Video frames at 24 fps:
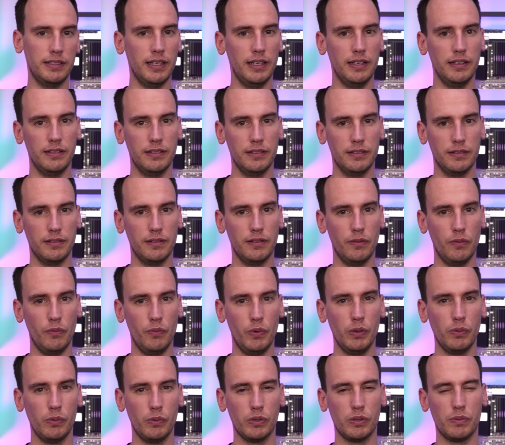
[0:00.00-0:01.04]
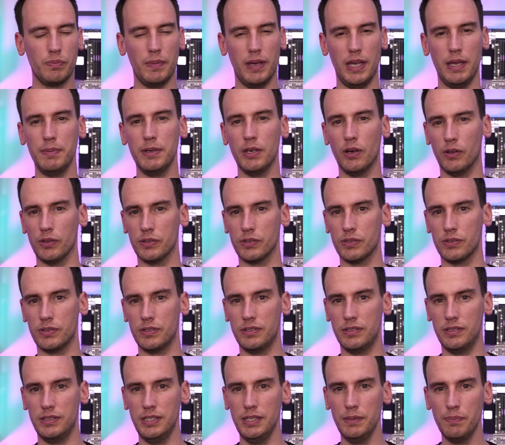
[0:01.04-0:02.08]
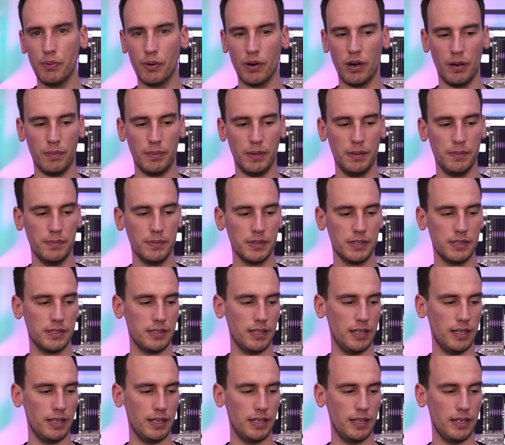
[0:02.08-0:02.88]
then we would maybe also see problems.